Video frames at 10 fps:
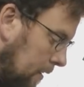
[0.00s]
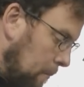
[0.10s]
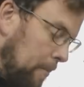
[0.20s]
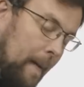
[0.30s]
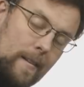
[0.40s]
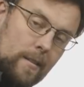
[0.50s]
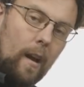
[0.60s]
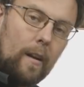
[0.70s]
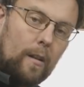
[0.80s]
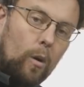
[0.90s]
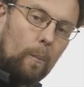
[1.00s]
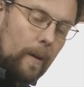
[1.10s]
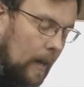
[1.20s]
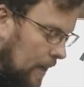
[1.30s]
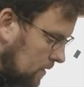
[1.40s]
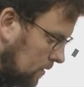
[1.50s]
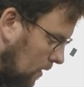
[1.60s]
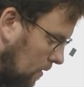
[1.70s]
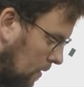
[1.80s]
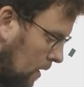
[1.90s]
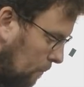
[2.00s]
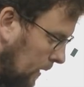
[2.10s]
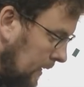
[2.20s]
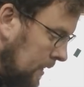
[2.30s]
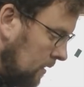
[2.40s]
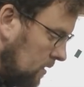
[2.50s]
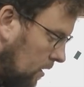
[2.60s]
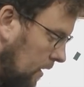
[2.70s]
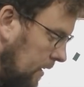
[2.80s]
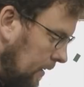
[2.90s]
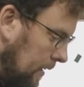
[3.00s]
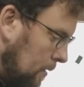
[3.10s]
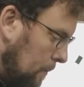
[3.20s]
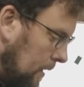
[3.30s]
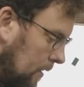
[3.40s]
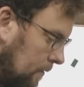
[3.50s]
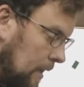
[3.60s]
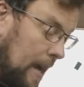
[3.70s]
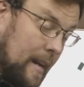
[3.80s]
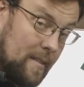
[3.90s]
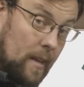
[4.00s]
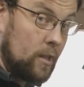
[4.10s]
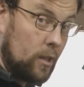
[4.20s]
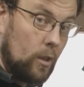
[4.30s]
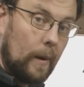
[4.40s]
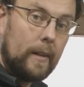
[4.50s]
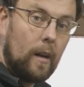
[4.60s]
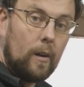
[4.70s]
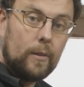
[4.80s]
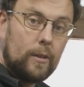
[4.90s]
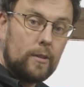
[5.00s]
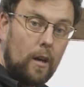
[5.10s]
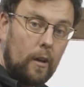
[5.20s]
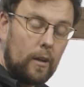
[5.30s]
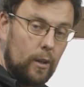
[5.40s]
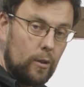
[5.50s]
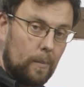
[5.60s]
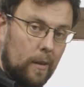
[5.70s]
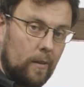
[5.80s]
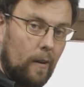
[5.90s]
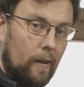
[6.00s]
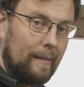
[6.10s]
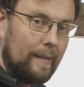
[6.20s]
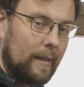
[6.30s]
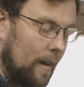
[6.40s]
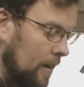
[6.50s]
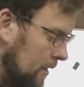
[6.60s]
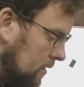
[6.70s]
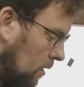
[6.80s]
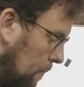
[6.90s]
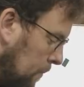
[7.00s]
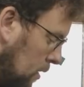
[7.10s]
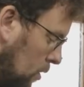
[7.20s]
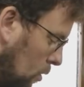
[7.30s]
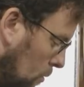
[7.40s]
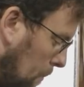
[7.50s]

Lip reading: like a big solid lump of cast iron, but inside in the middle of the head is actually quite hollow. There's not a huge amount of iron in there. So you're